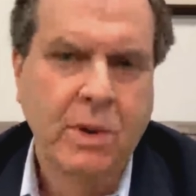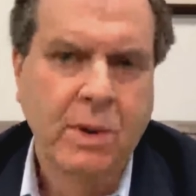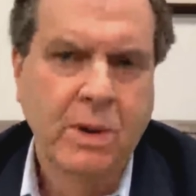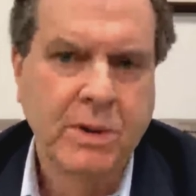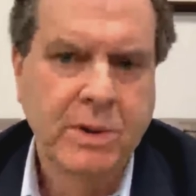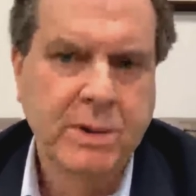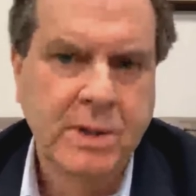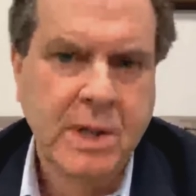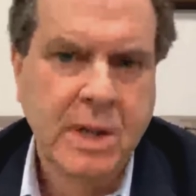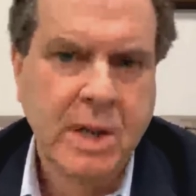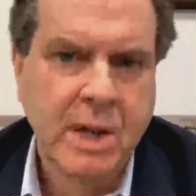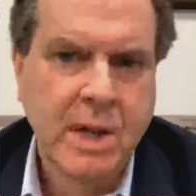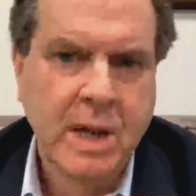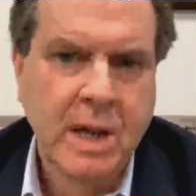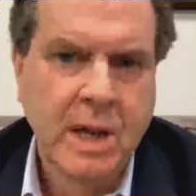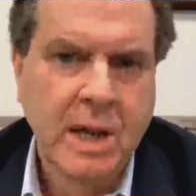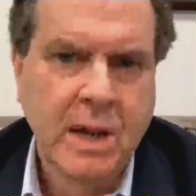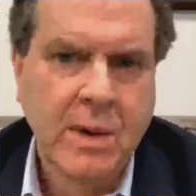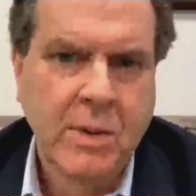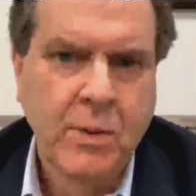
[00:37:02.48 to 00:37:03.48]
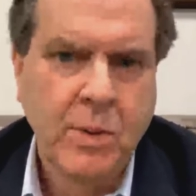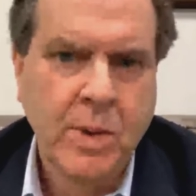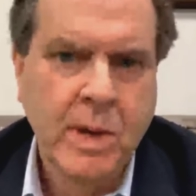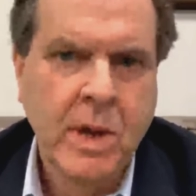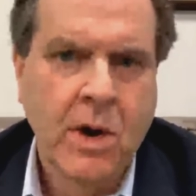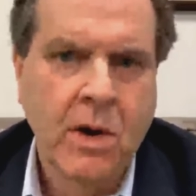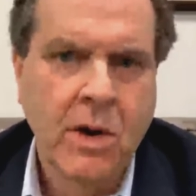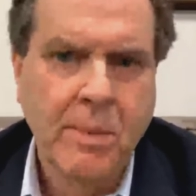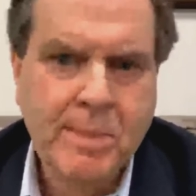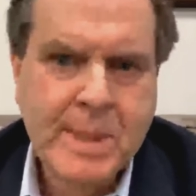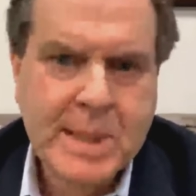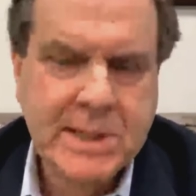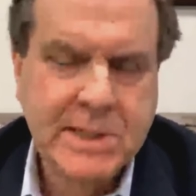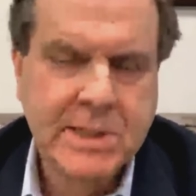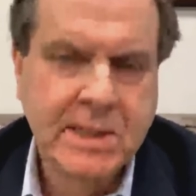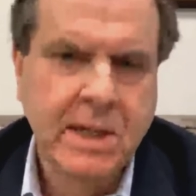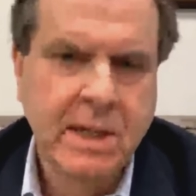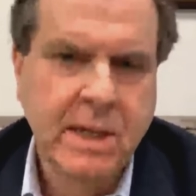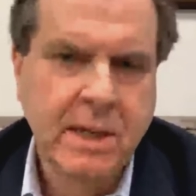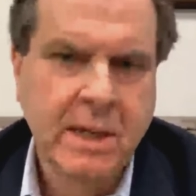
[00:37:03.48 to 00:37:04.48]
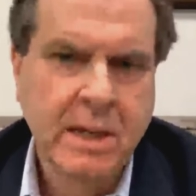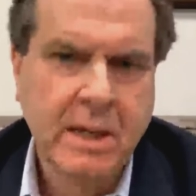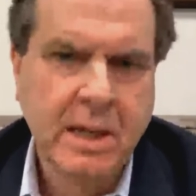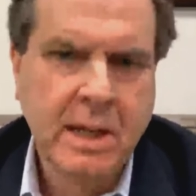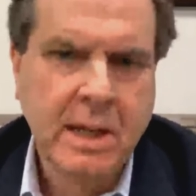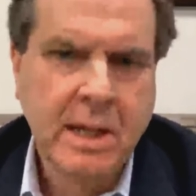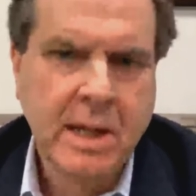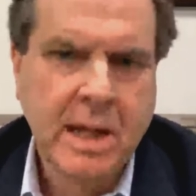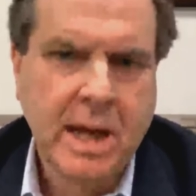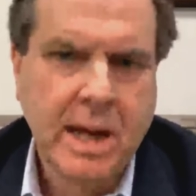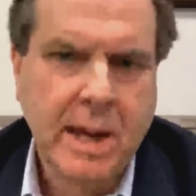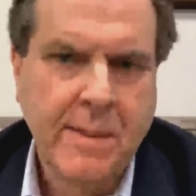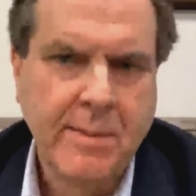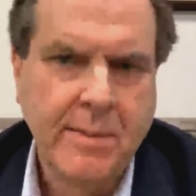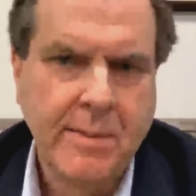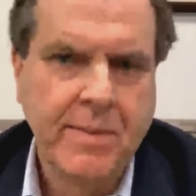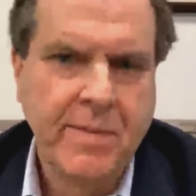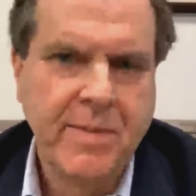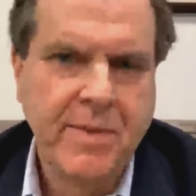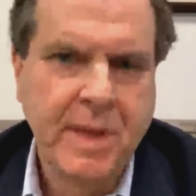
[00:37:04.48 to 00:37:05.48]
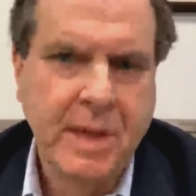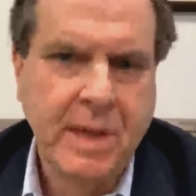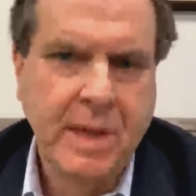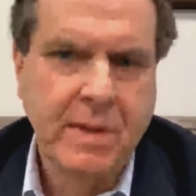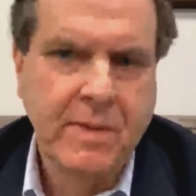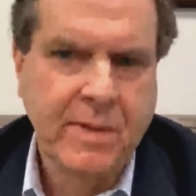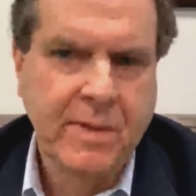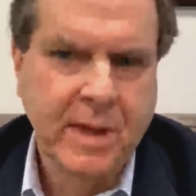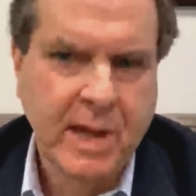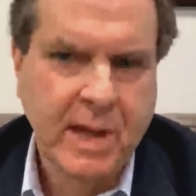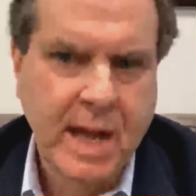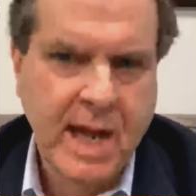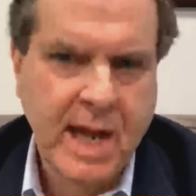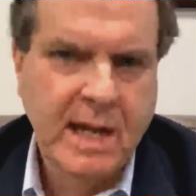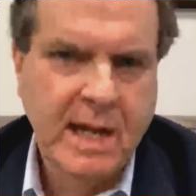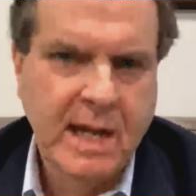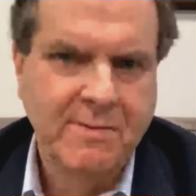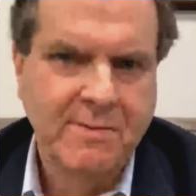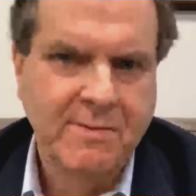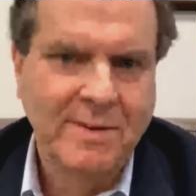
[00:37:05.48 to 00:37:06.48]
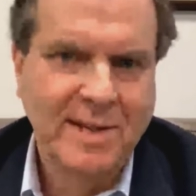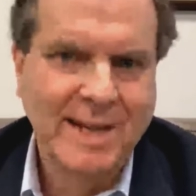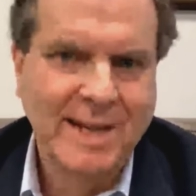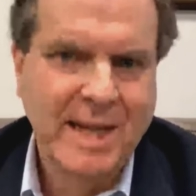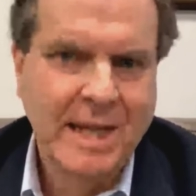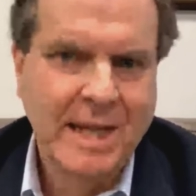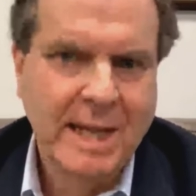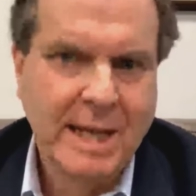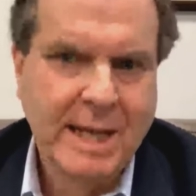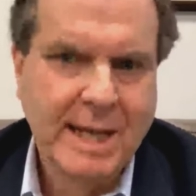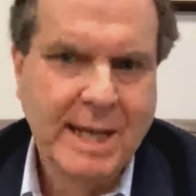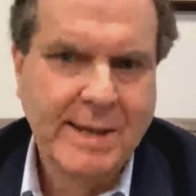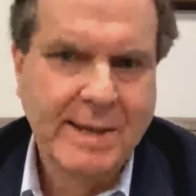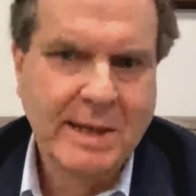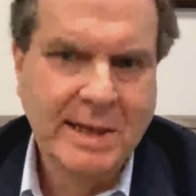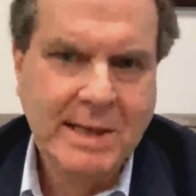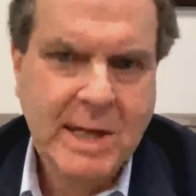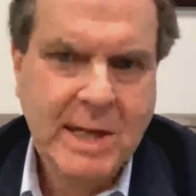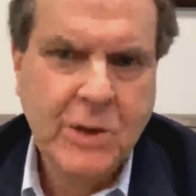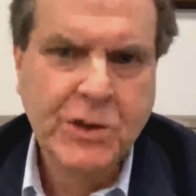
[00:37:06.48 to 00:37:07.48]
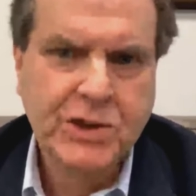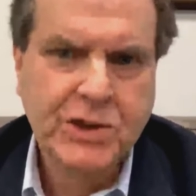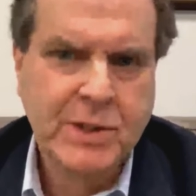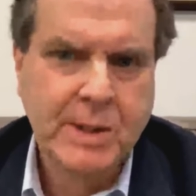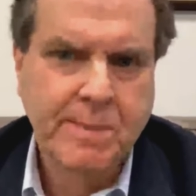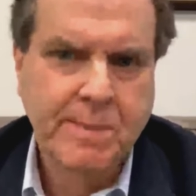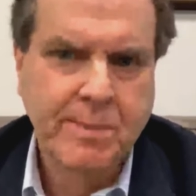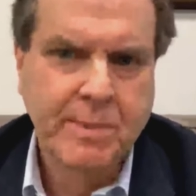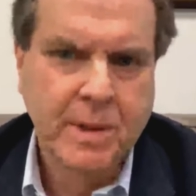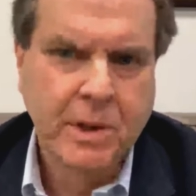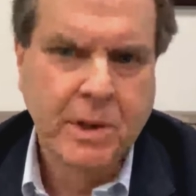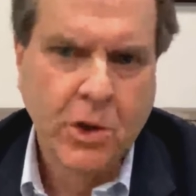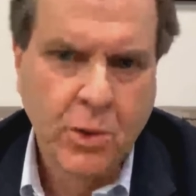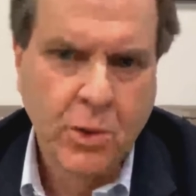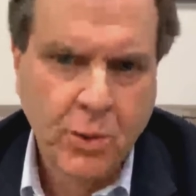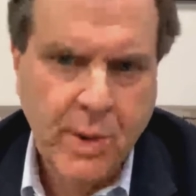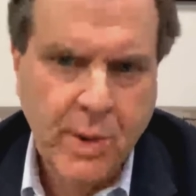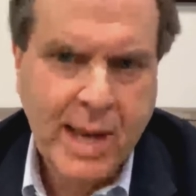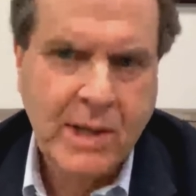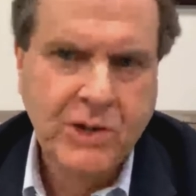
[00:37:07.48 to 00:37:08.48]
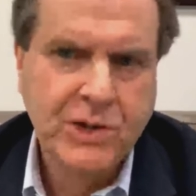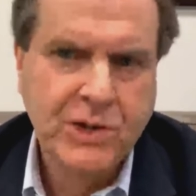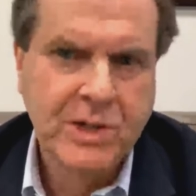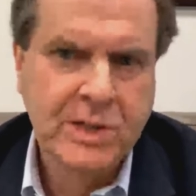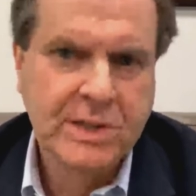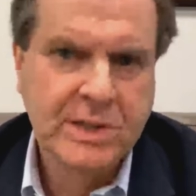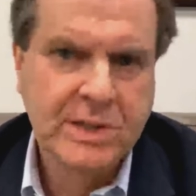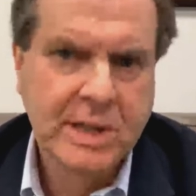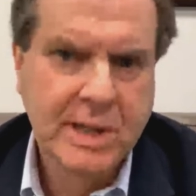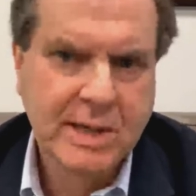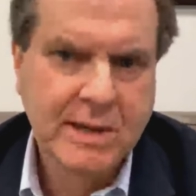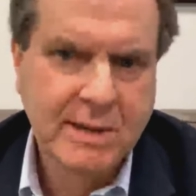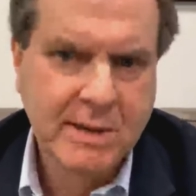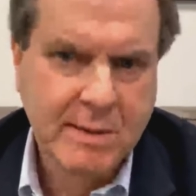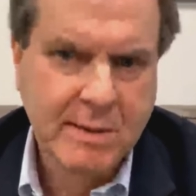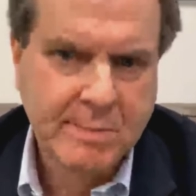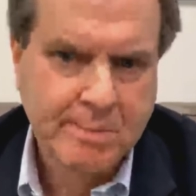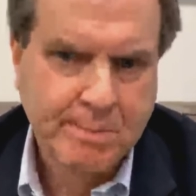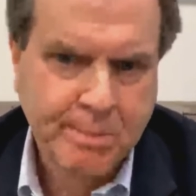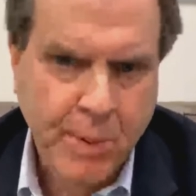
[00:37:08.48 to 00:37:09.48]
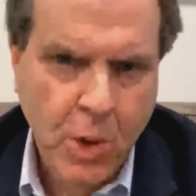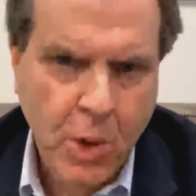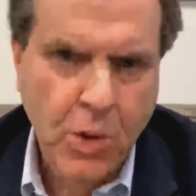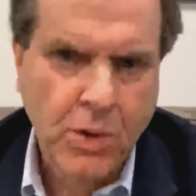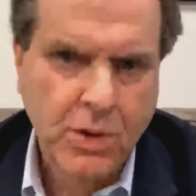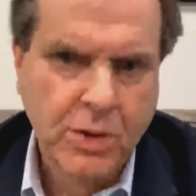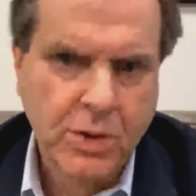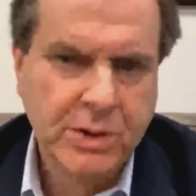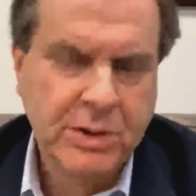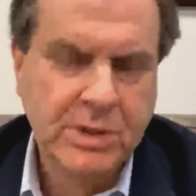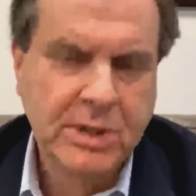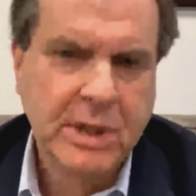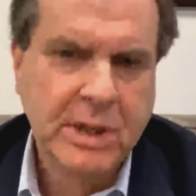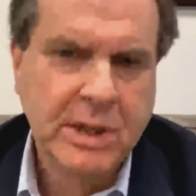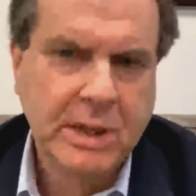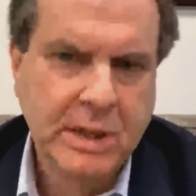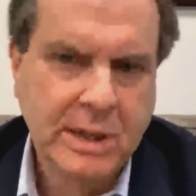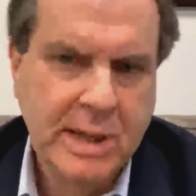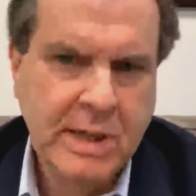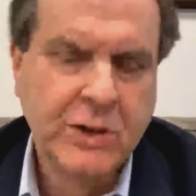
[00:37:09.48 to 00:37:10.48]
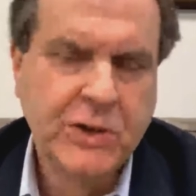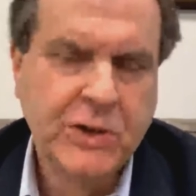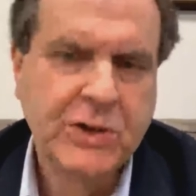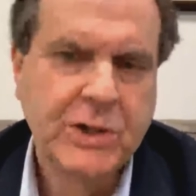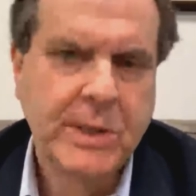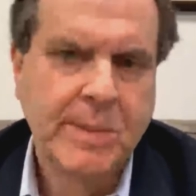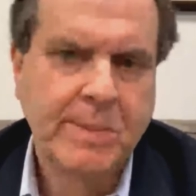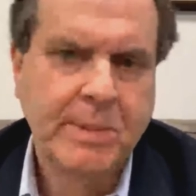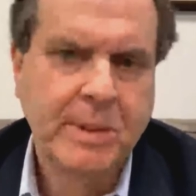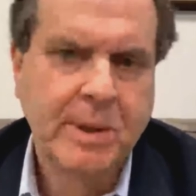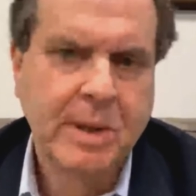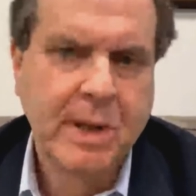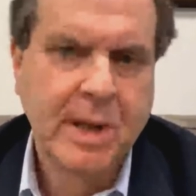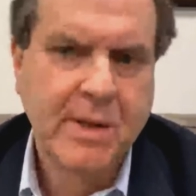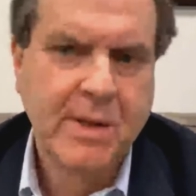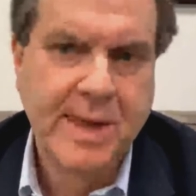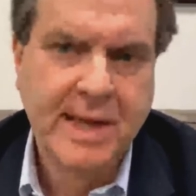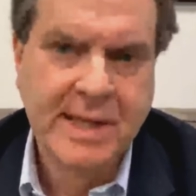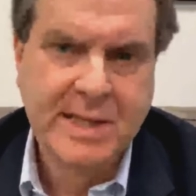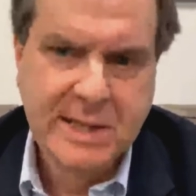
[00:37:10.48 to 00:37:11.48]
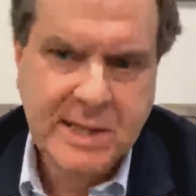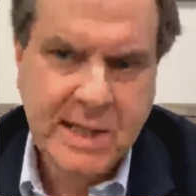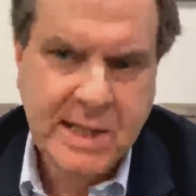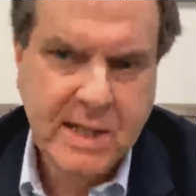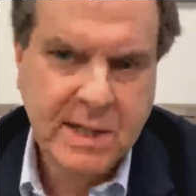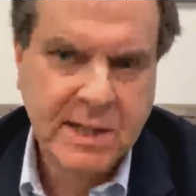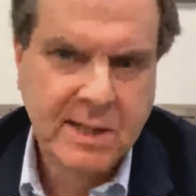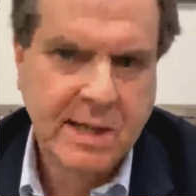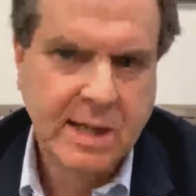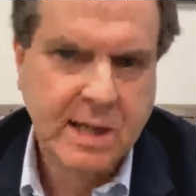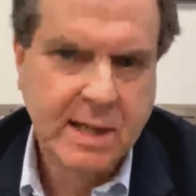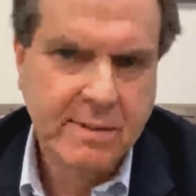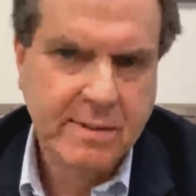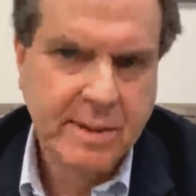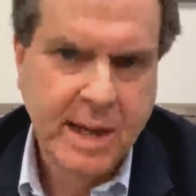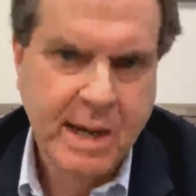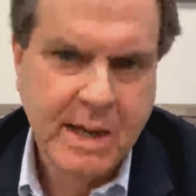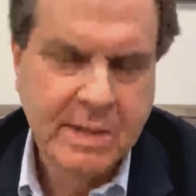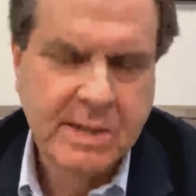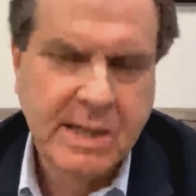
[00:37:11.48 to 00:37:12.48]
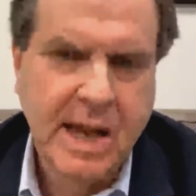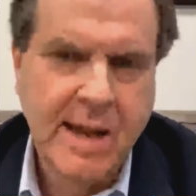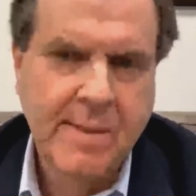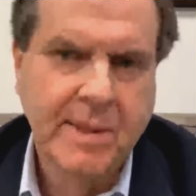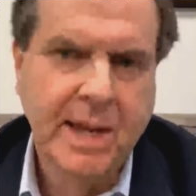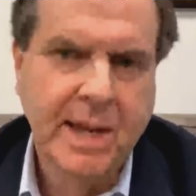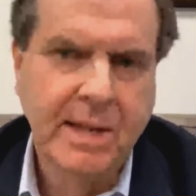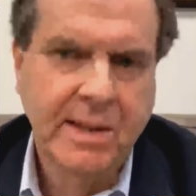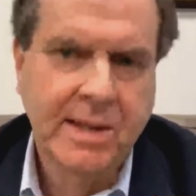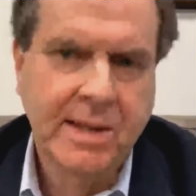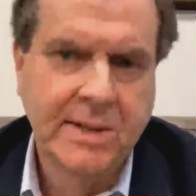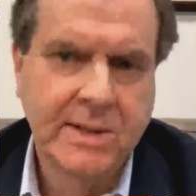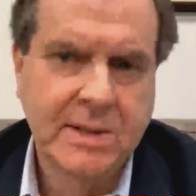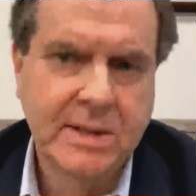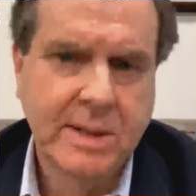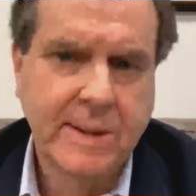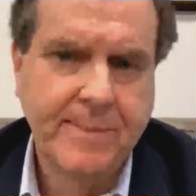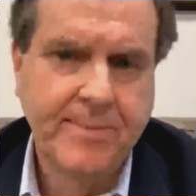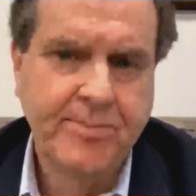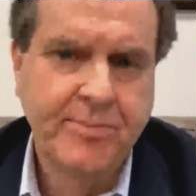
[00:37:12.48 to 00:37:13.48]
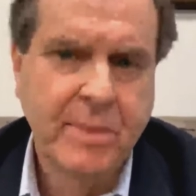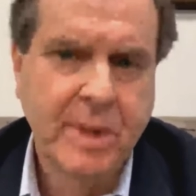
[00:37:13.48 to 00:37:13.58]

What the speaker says: world, we are missing the kind of leadership, courageous, bold leadership that's needed at a time like this.